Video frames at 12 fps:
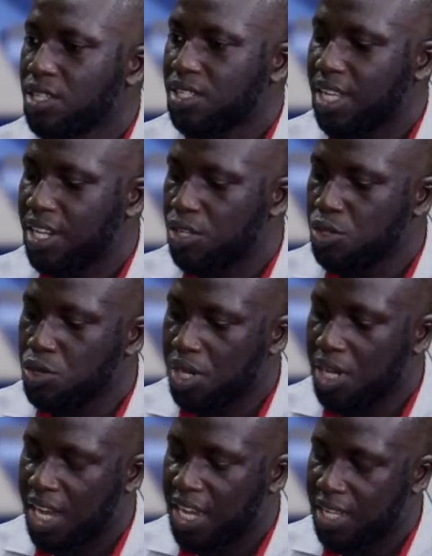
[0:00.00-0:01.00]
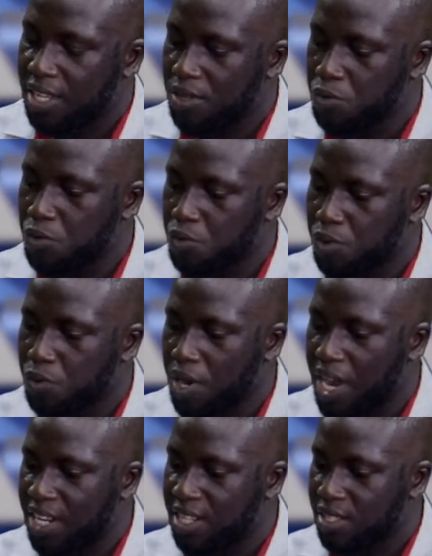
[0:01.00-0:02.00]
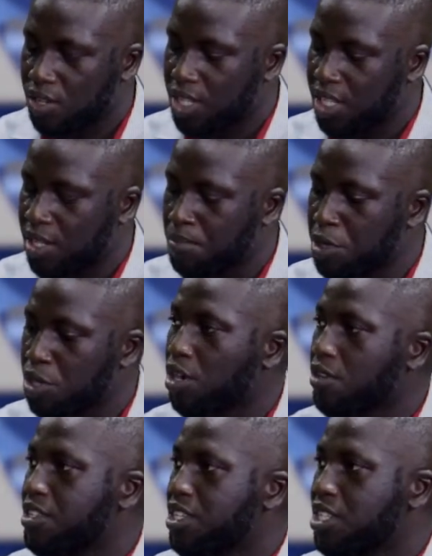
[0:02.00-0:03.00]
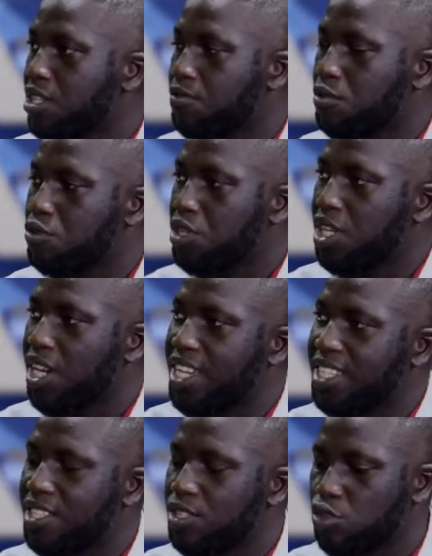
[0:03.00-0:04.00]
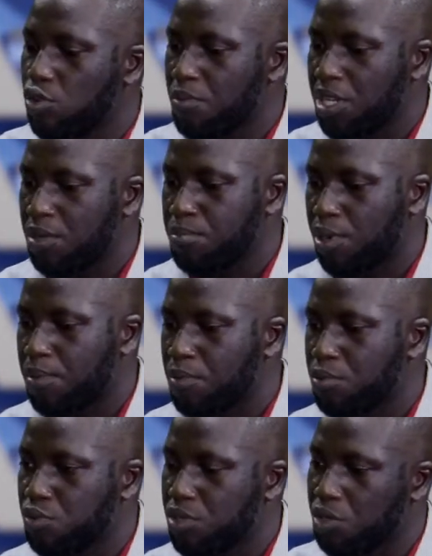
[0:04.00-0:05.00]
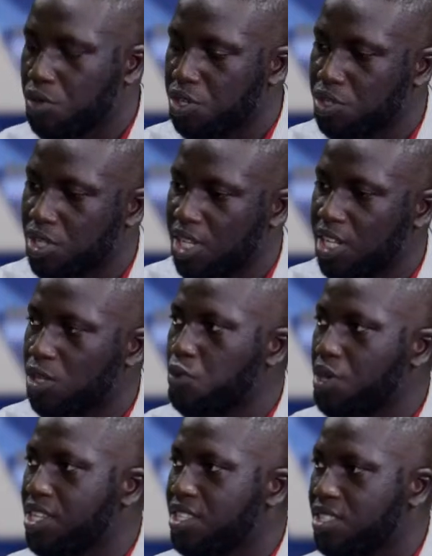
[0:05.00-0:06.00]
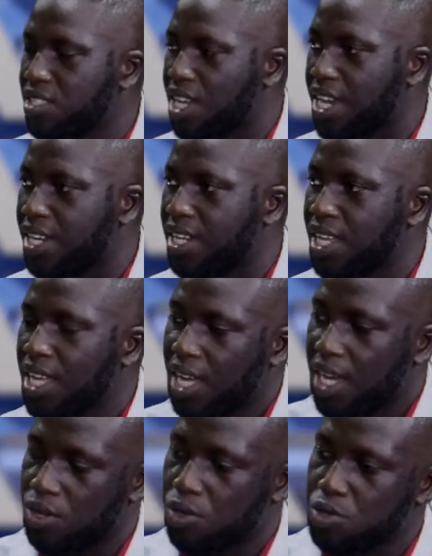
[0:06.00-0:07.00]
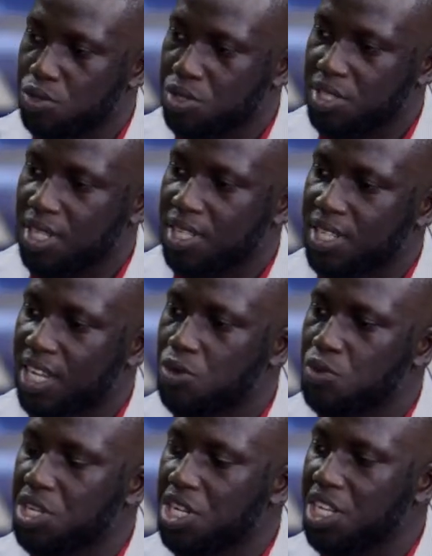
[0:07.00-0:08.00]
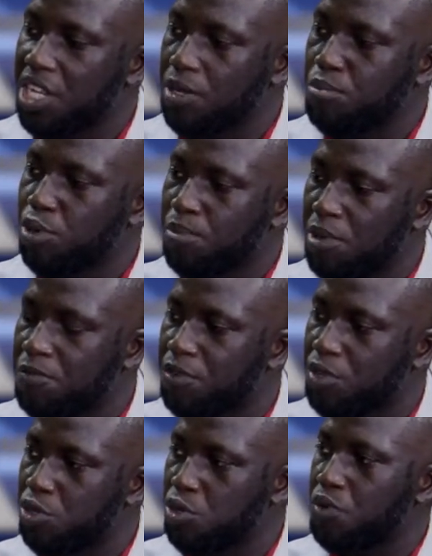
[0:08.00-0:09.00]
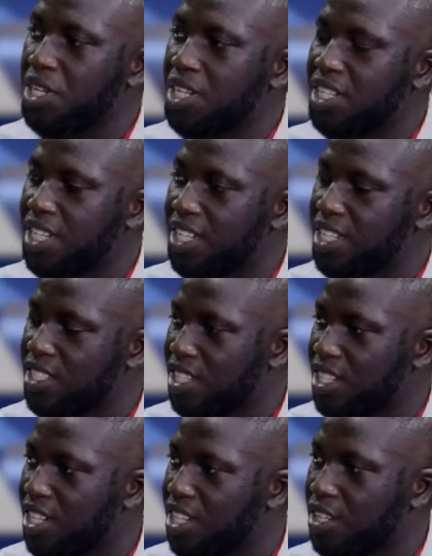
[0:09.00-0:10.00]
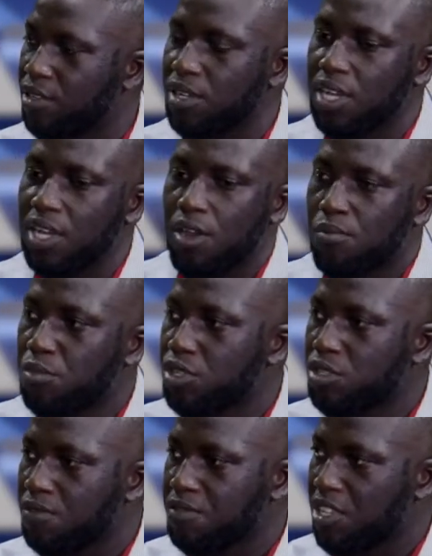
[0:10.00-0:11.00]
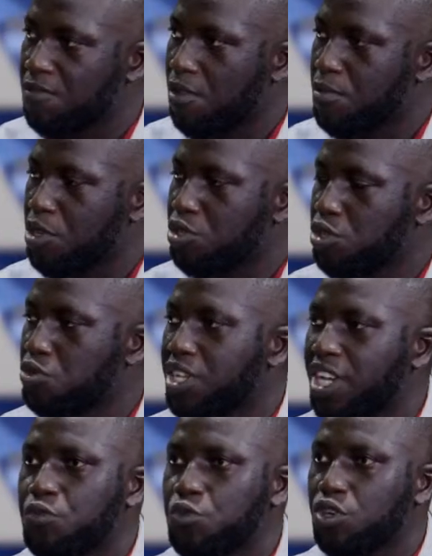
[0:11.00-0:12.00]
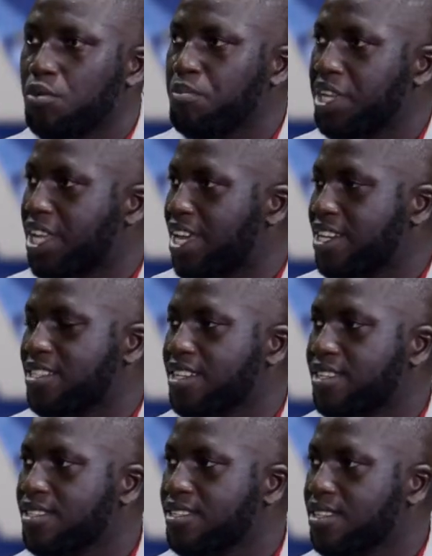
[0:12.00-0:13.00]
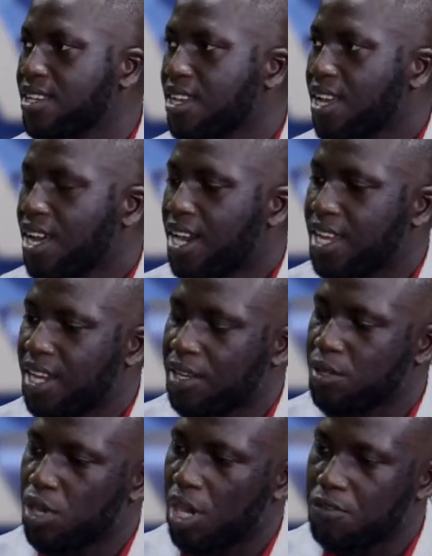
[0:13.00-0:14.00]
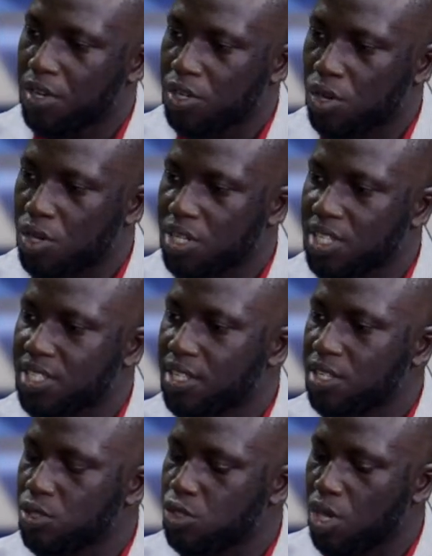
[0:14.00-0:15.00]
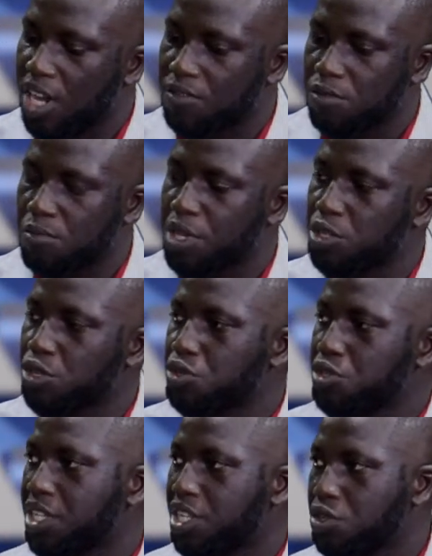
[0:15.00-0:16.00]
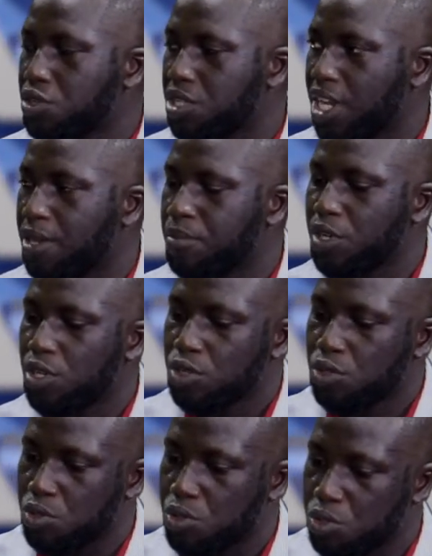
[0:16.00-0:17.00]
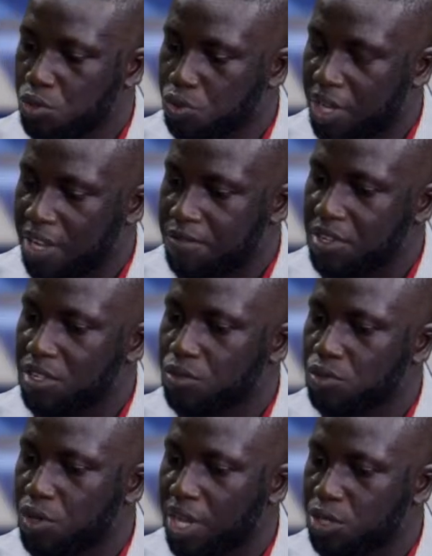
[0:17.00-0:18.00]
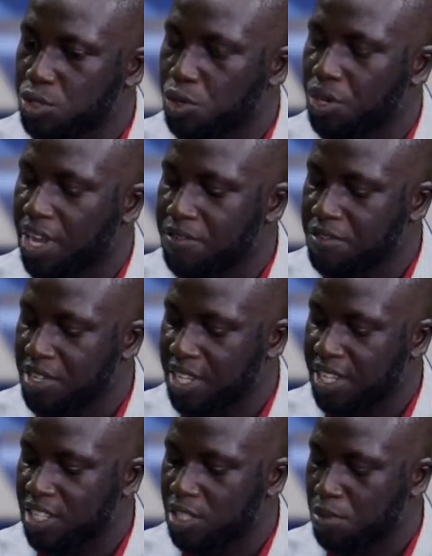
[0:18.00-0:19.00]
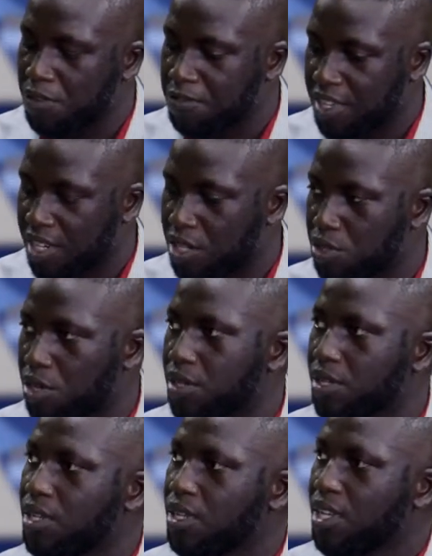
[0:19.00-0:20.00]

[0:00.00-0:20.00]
then whilst in the middle of an interview, you realize there's so many problems with the questionnaire, the way it's designed, and all those things, and it will create problem for you when the data is generated. Most of the information you get will not make any sense. And to avoid all these things, you have to make sure you take your time to go through everything to ensure everything is perfectly done